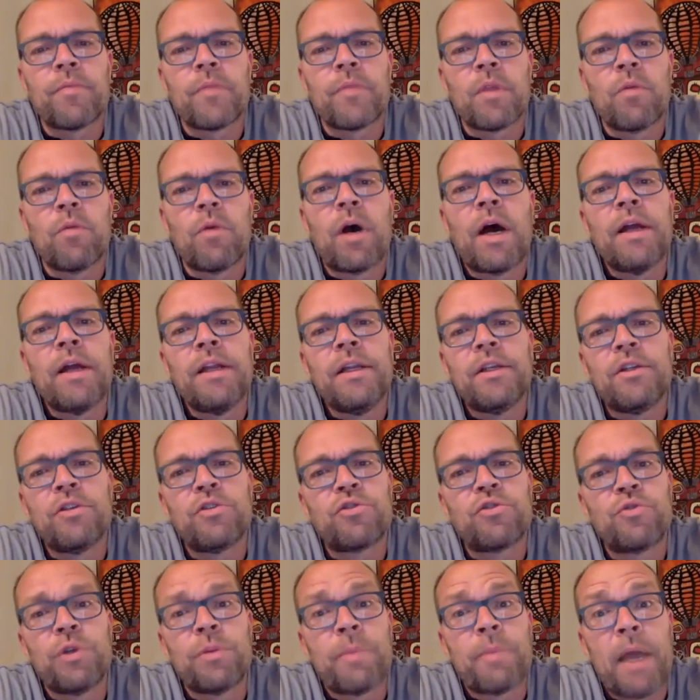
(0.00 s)
wine
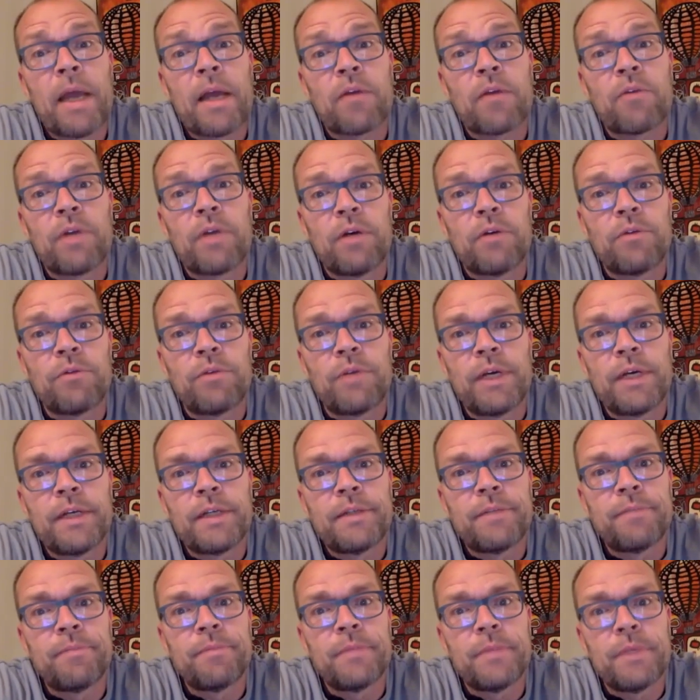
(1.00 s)
industry background, right?
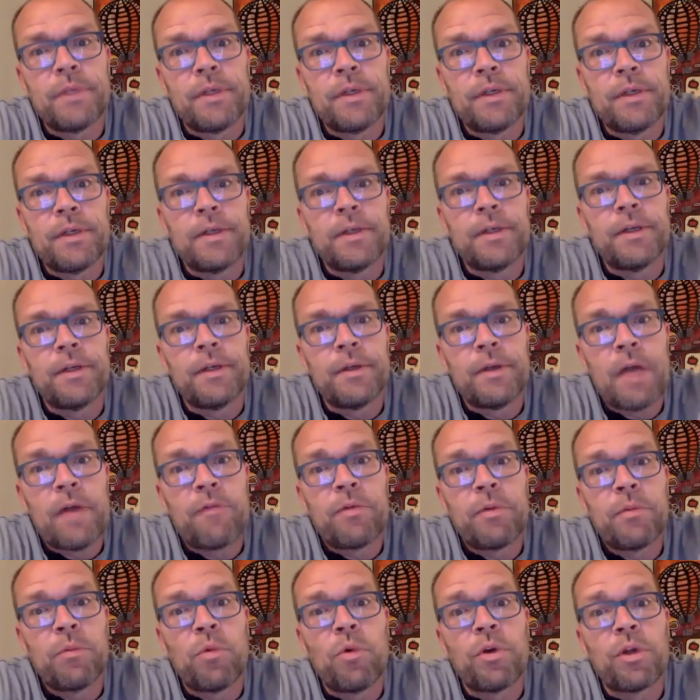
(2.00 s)
Have
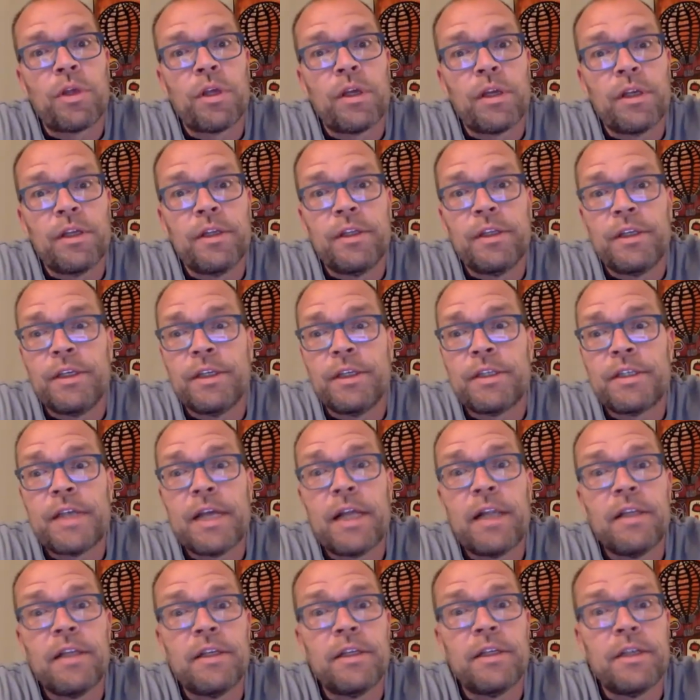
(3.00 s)
been working in the
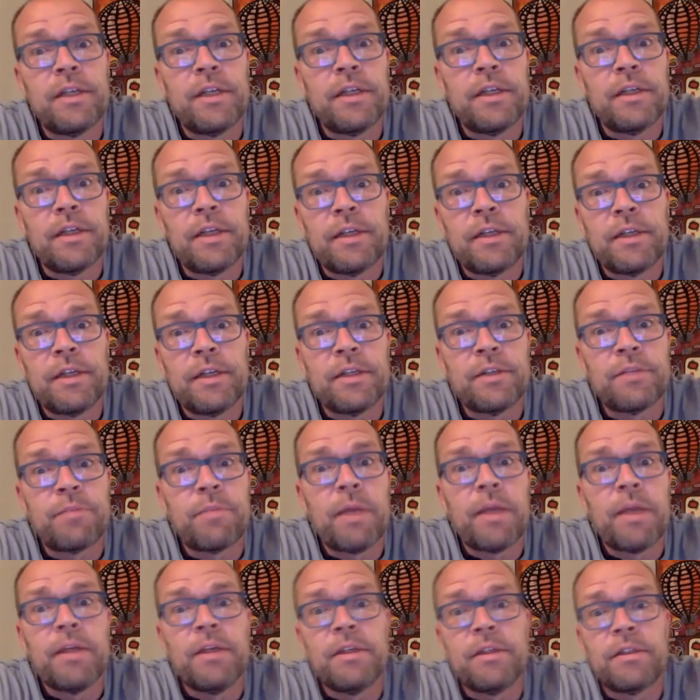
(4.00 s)
Italian and
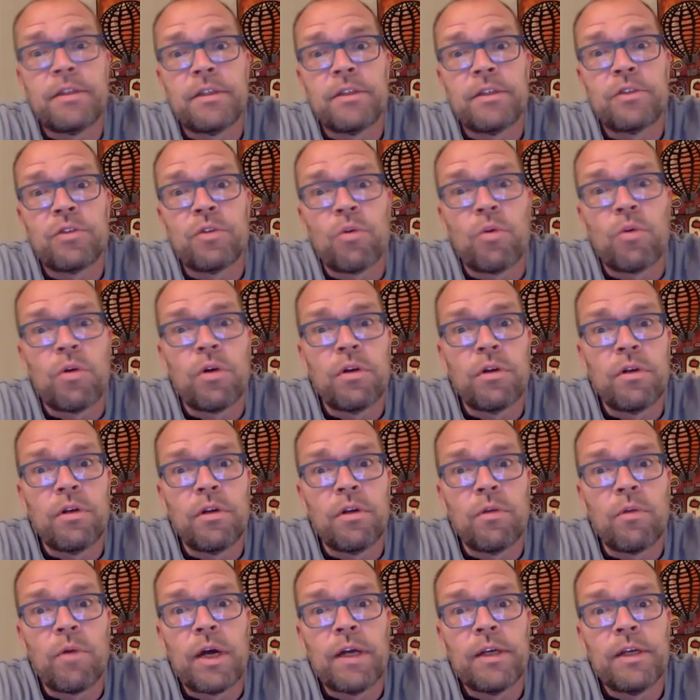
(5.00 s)
Spanish and so on,
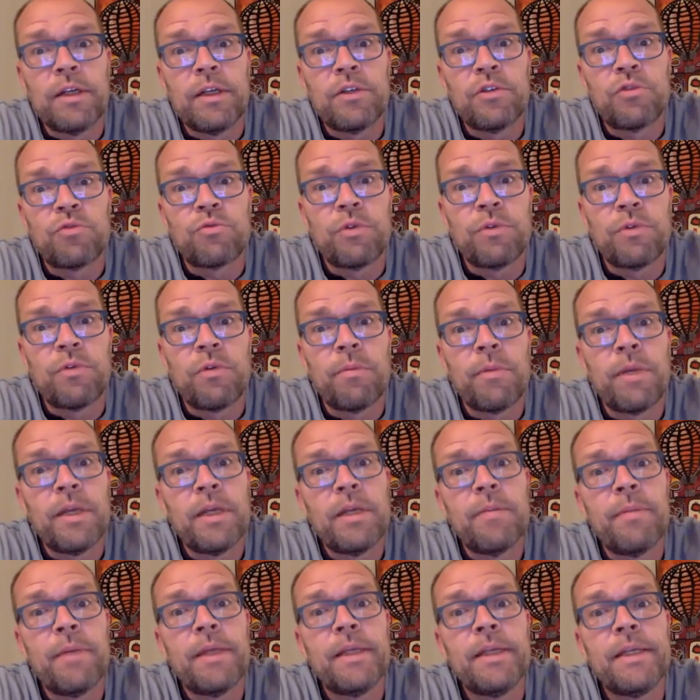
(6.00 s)
the wine industry for many,
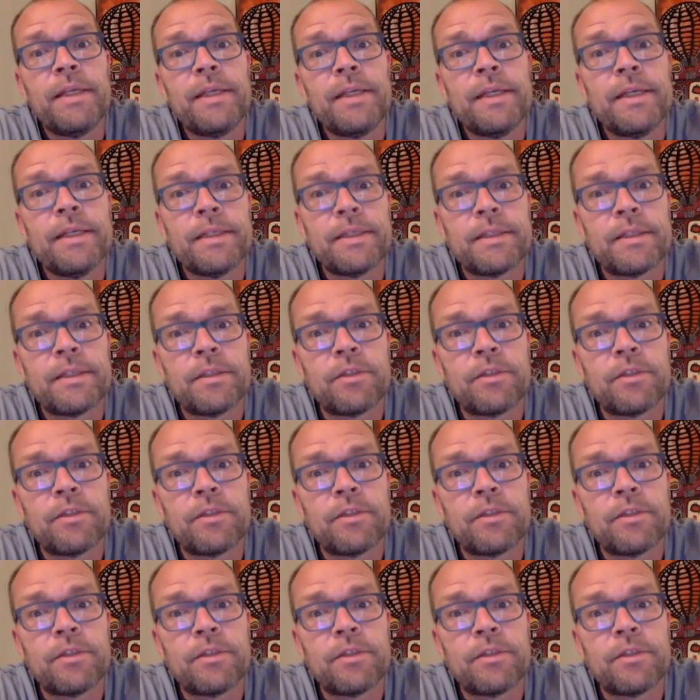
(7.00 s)
many years.